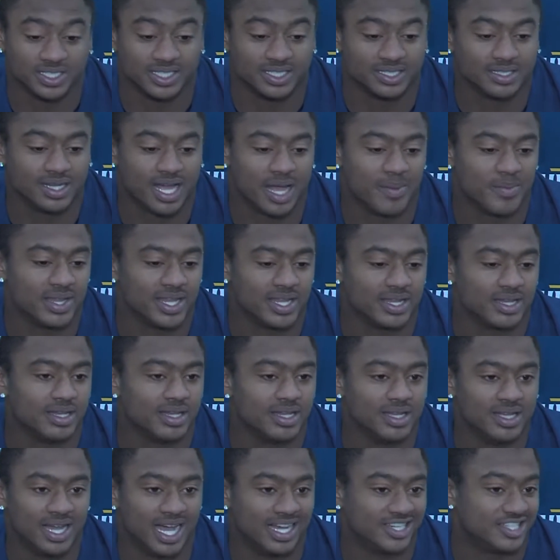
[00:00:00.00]
And, I mean,
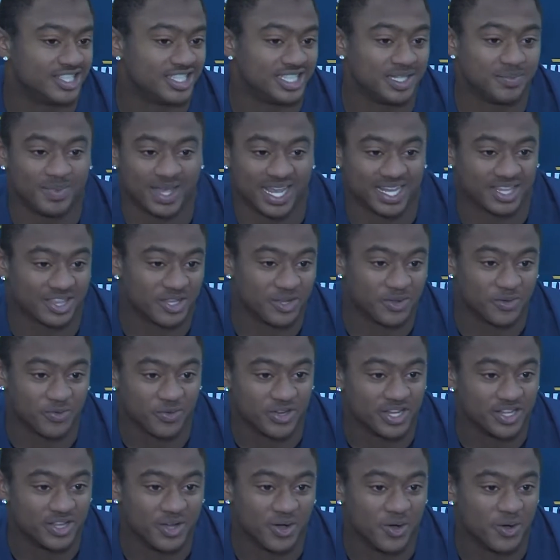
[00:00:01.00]
I just sit back there and
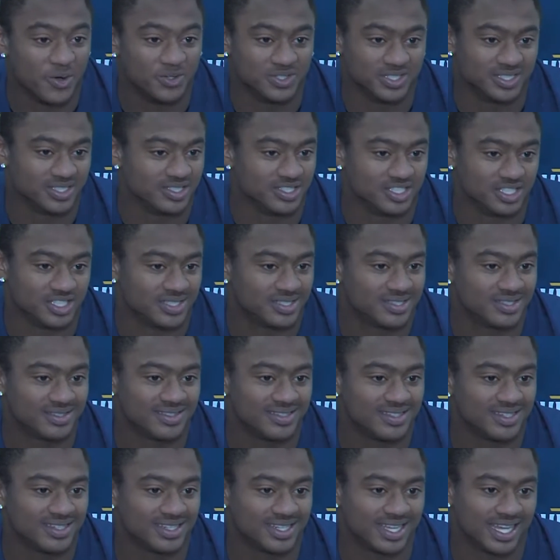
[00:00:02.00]
read the holes and just
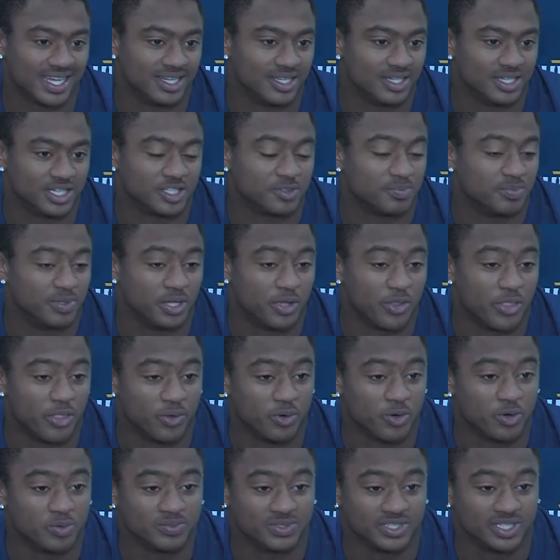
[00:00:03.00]
kind of explode
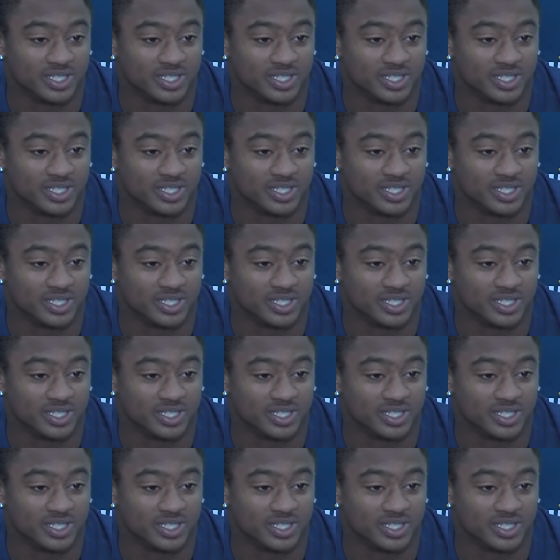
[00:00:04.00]
through them.